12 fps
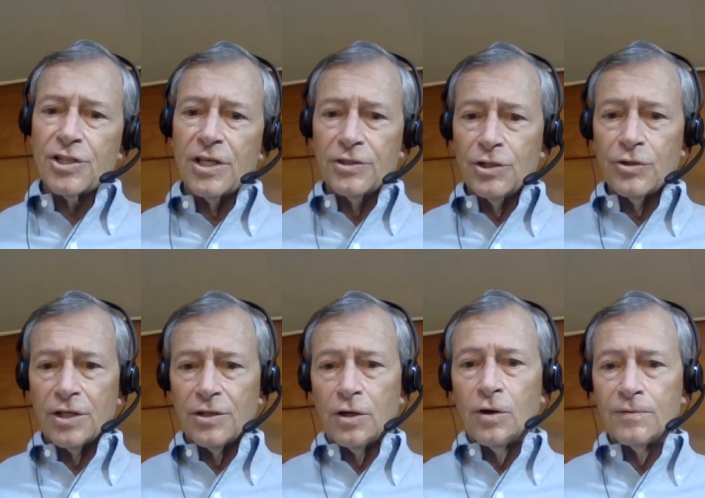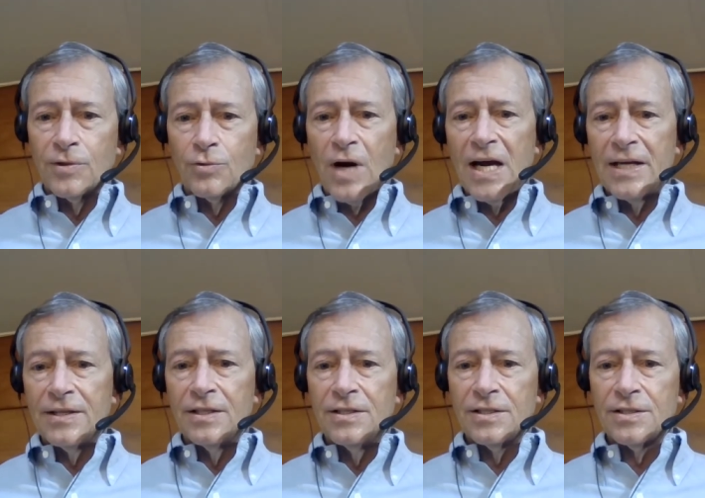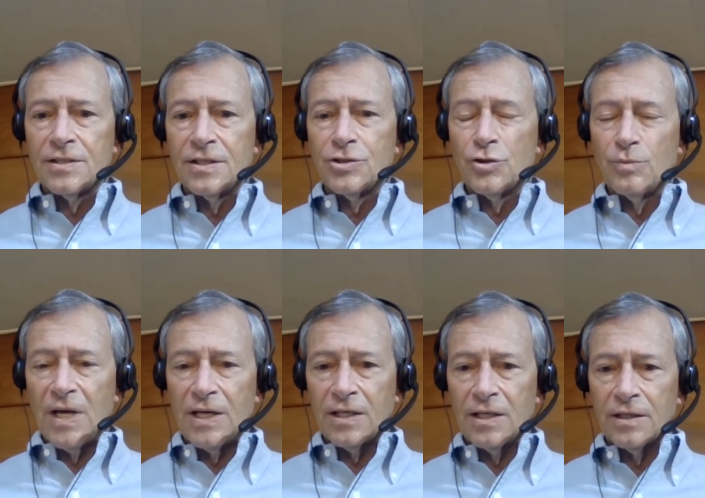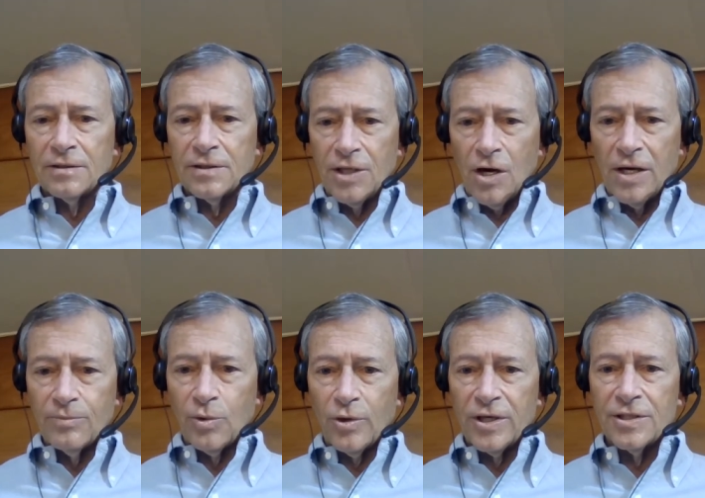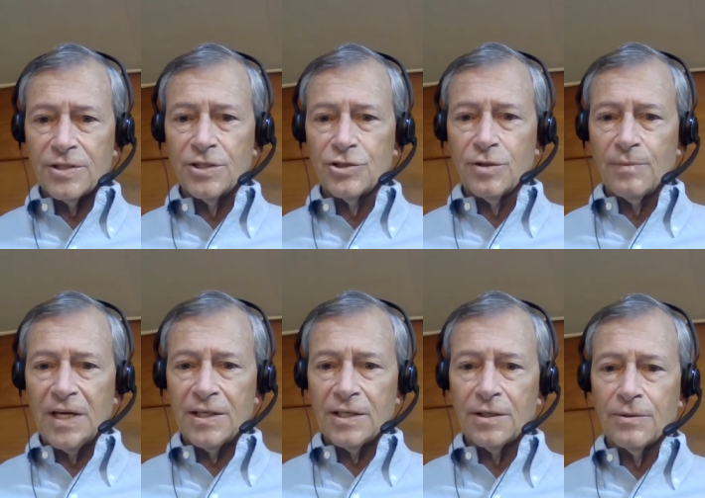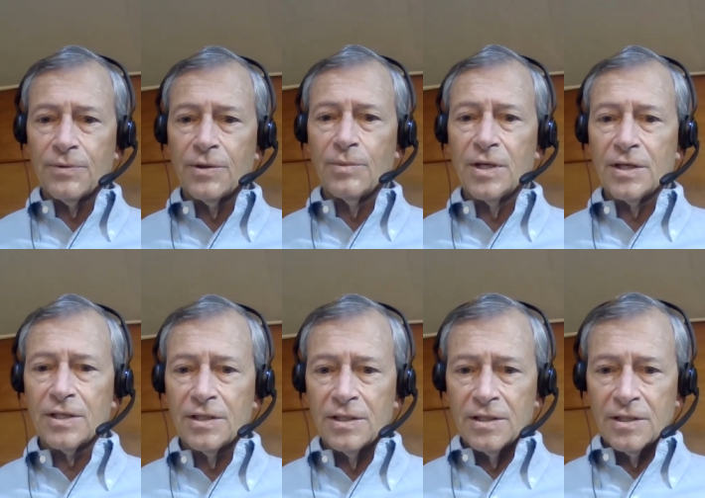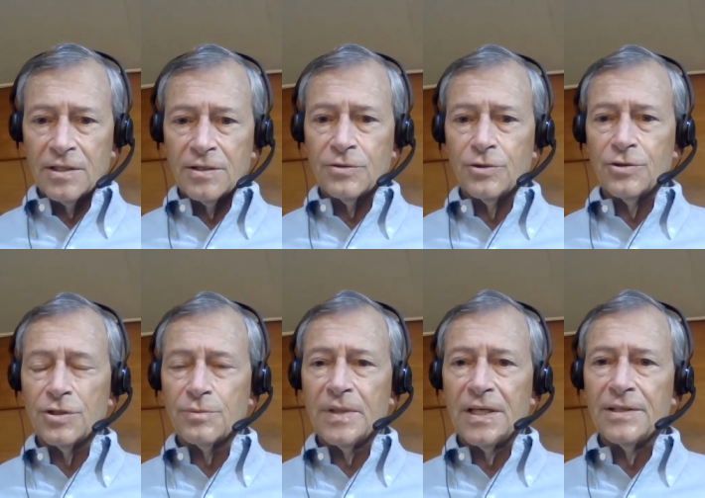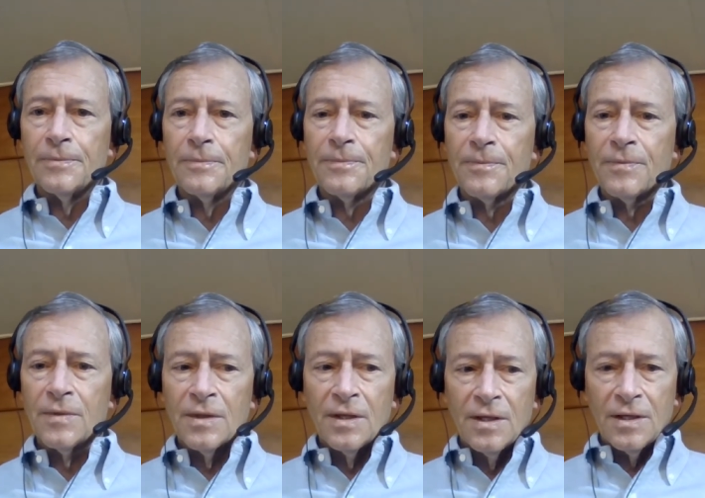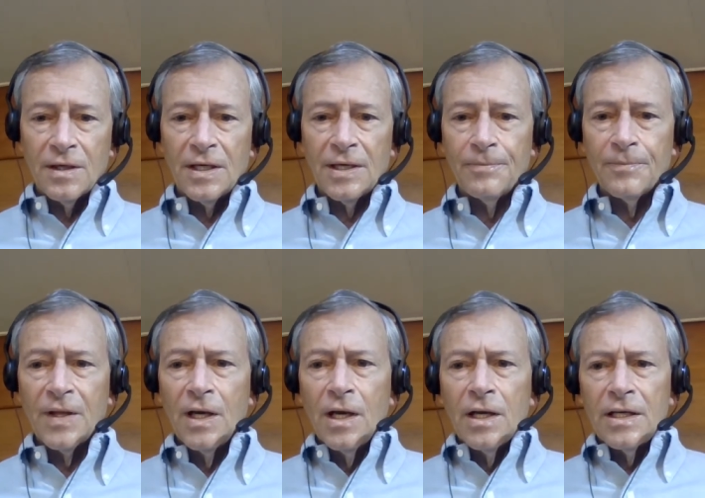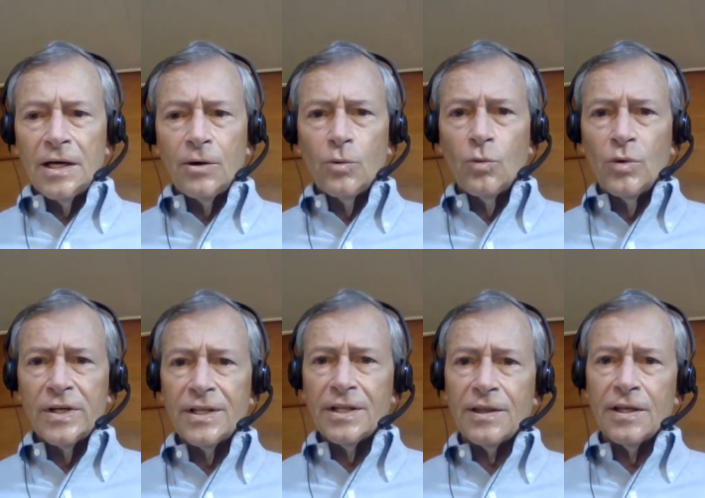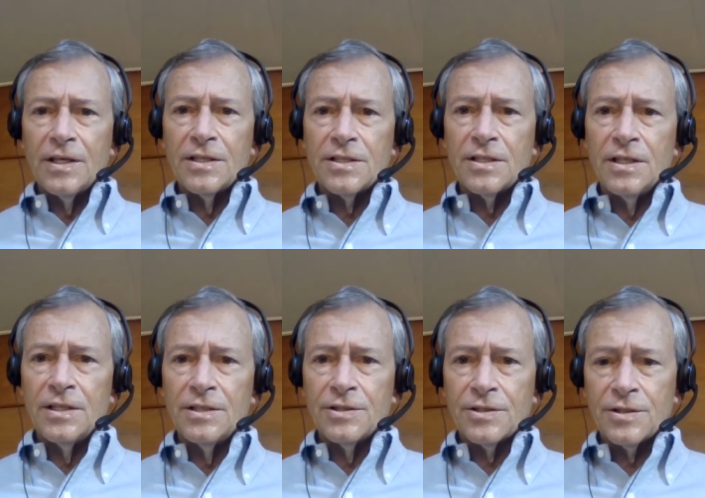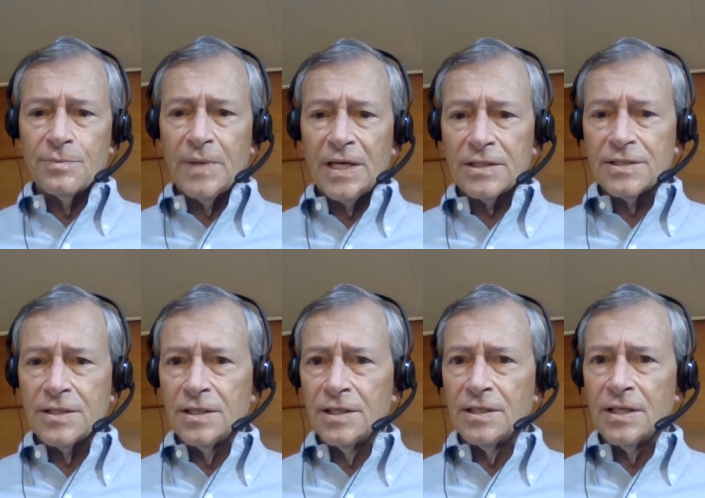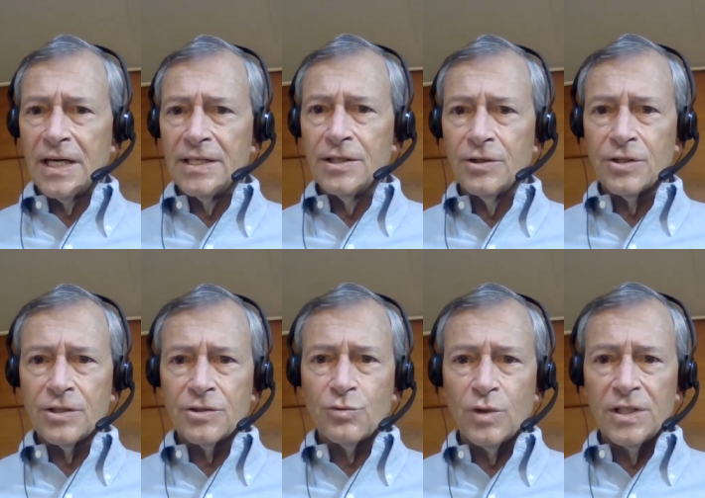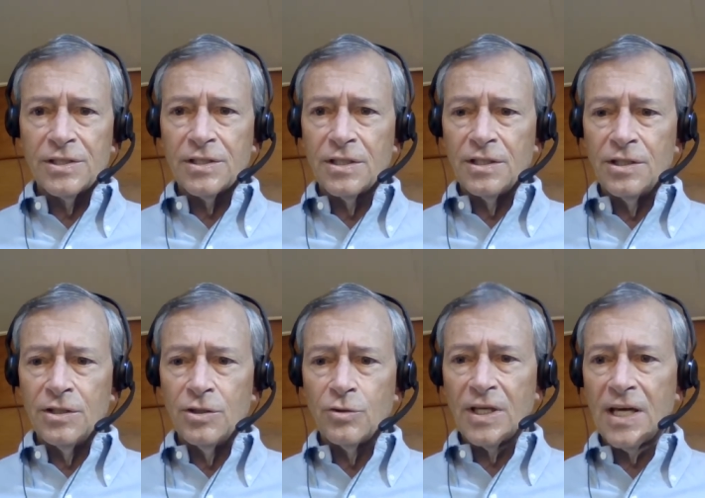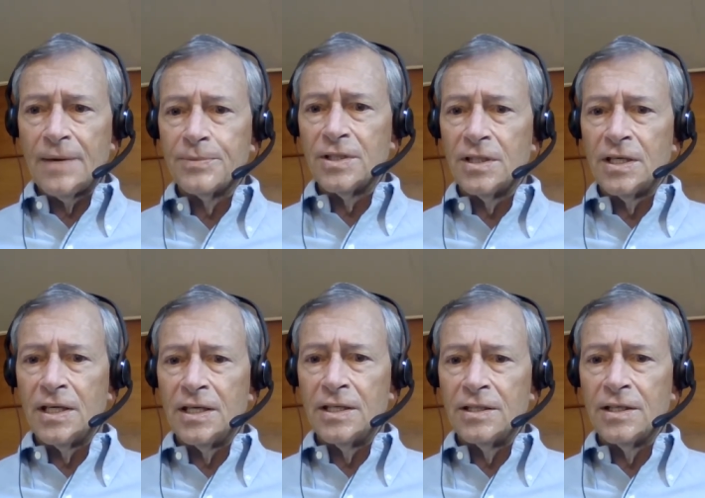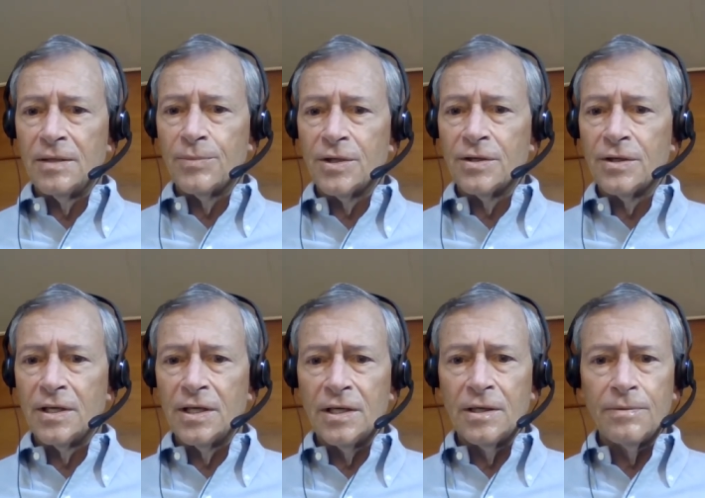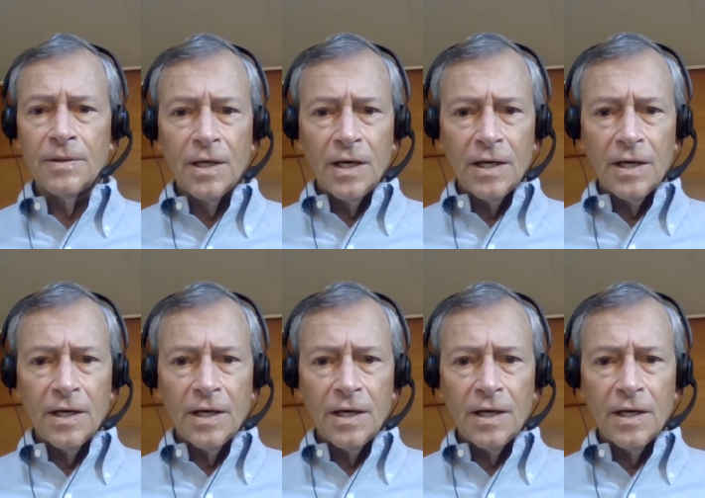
nutshell, you can override the decision making, the onboard decision making of the mark through this button. Now, one of the things in your specs that I noticed was that you kept a number of,